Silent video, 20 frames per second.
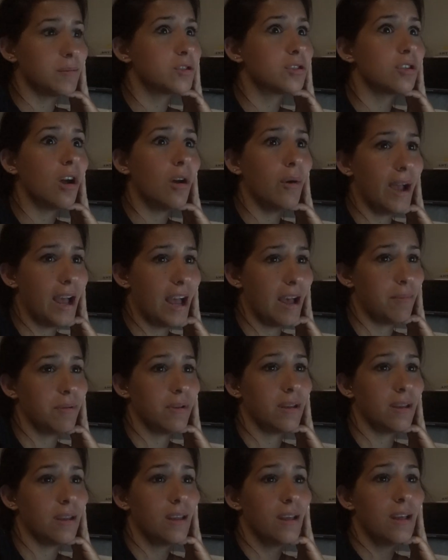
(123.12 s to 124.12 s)
so
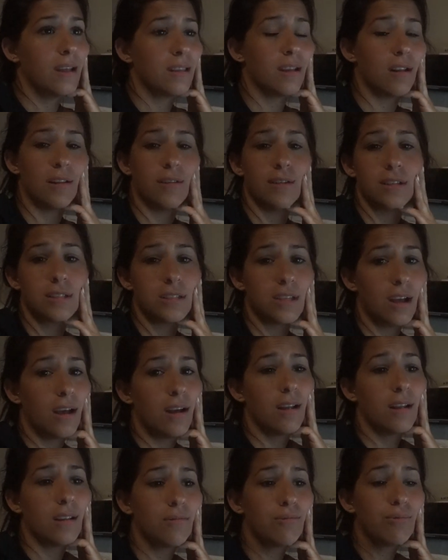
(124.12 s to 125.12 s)
happy that on this
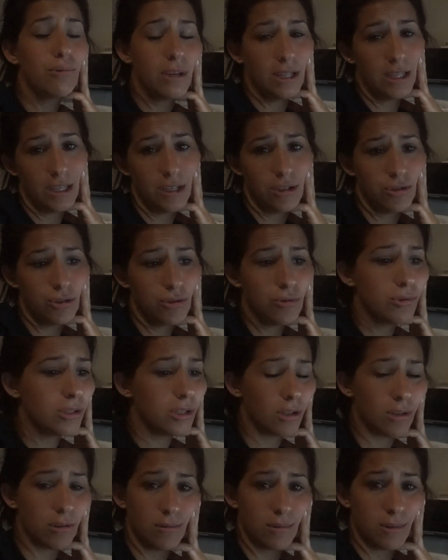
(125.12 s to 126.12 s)
really you
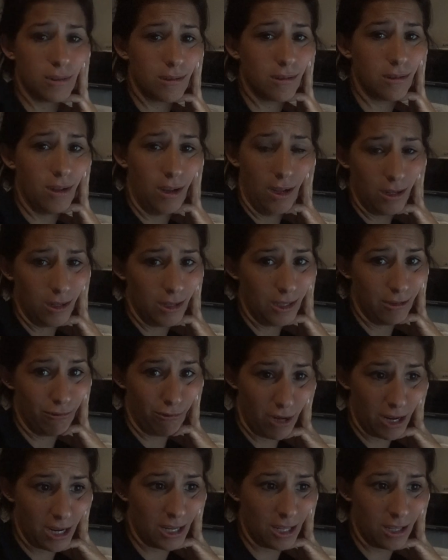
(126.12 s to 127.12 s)
know cuddly
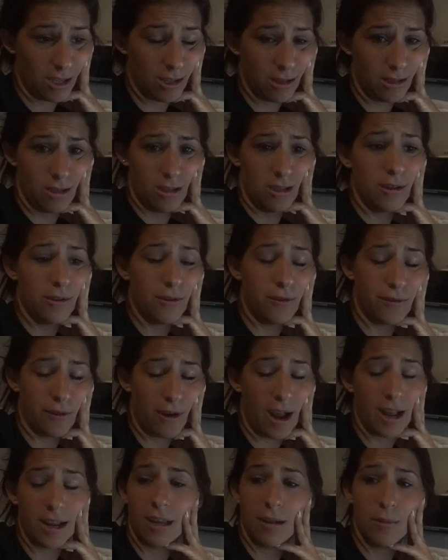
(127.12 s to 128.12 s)
rainy
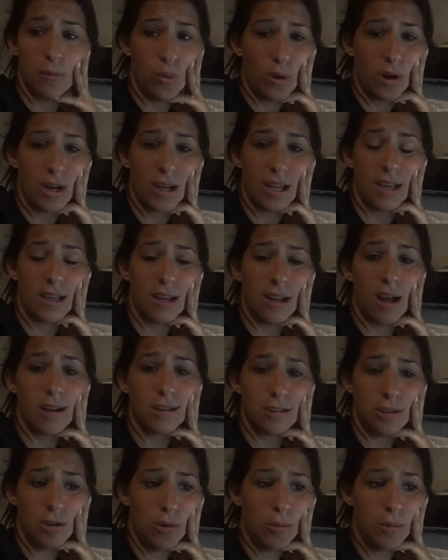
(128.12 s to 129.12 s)
Friday morning in
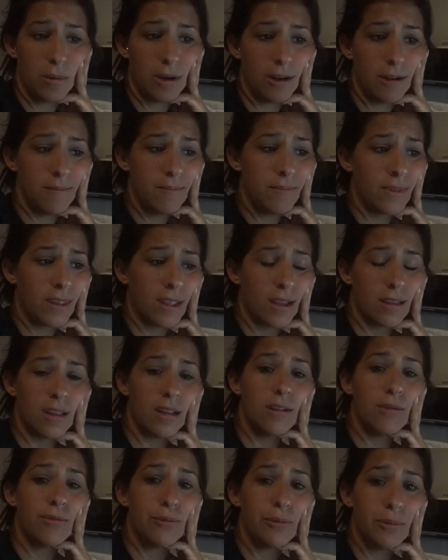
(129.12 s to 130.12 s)
October that
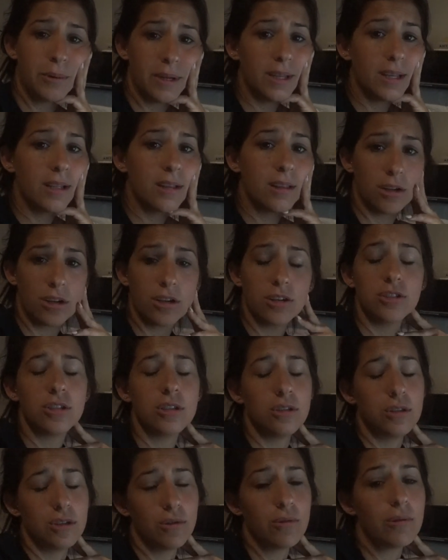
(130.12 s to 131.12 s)
I've really learned
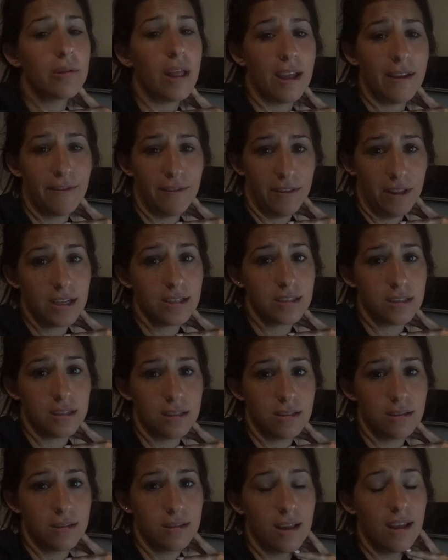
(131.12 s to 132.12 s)
a new life
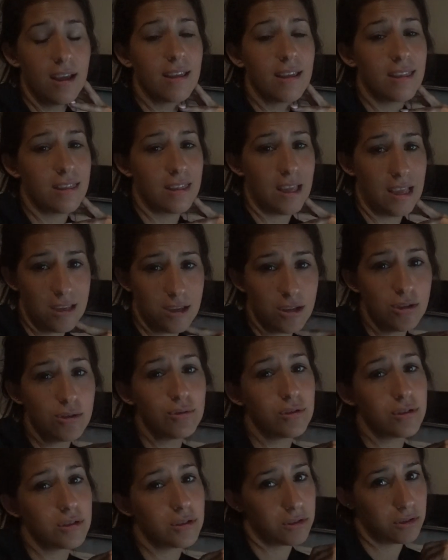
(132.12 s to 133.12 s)
lesson. Thank you
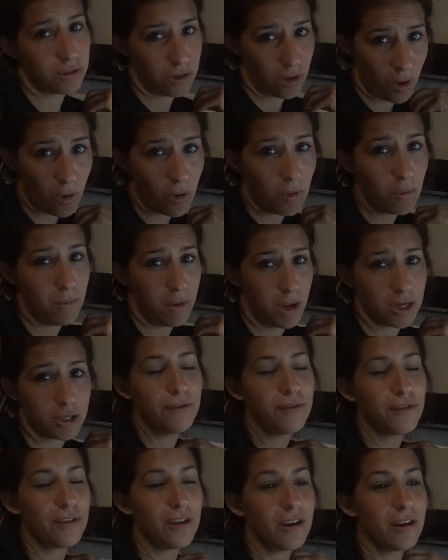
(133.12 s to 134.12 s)
so much
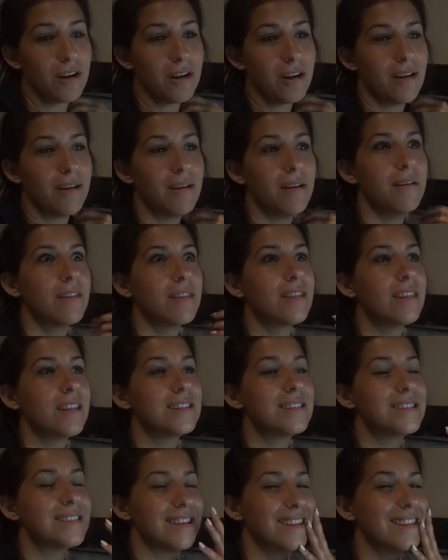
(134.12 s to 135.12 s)
for
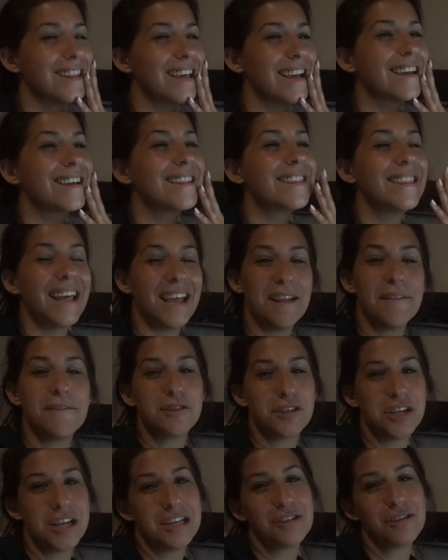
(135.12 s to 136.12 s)
this like
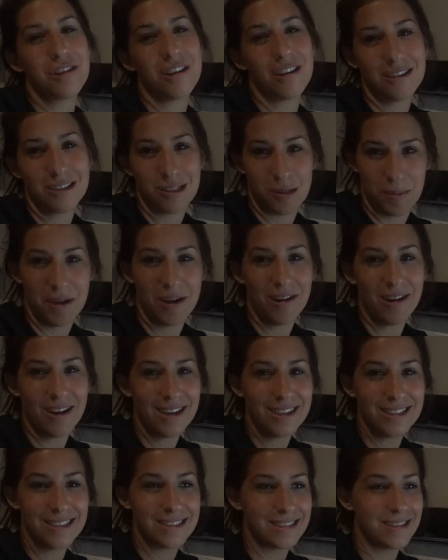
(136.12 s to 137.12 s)
life-changing
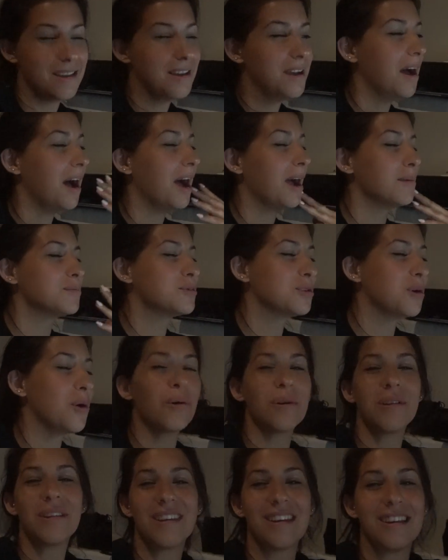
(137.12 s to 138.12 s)
experience. I'm
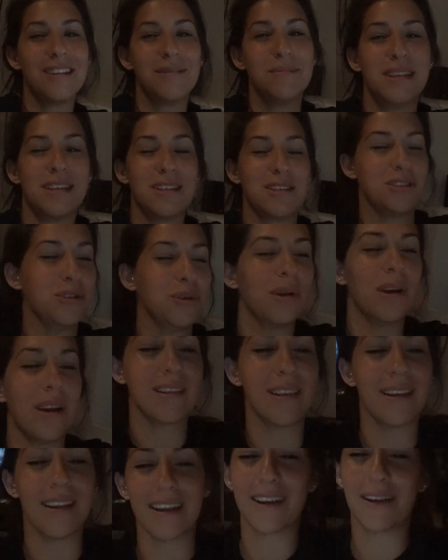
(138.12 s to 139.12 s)
totally gonna make sure
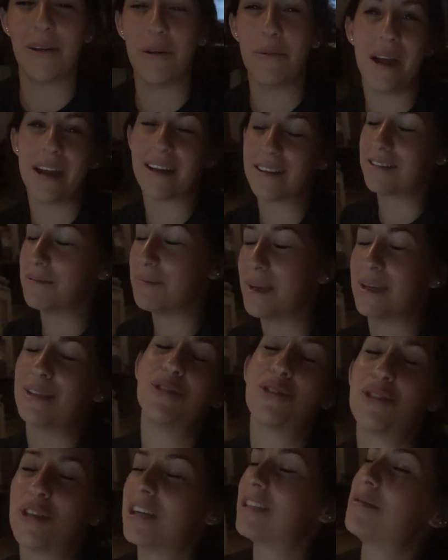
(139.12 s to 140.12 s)
that I go back to men
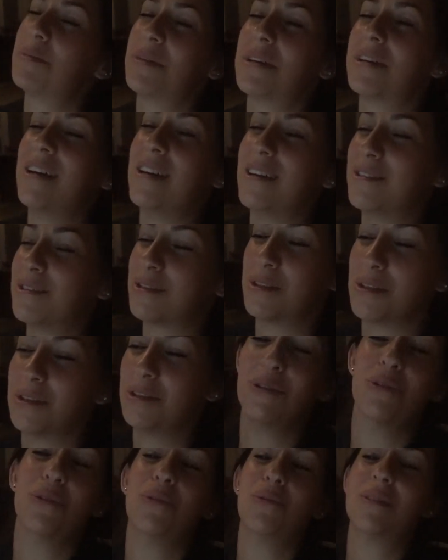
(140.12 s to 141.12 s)
just because
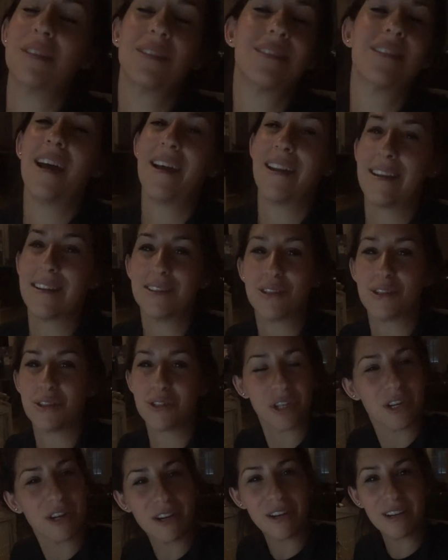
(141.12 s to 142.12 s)
you decided to
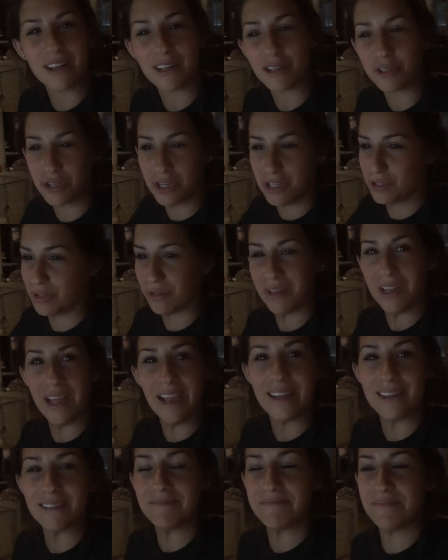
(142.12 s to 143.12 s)
share and shed your
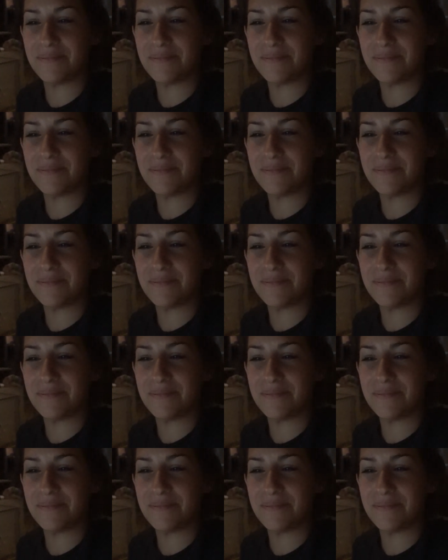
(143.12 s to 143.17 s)
light.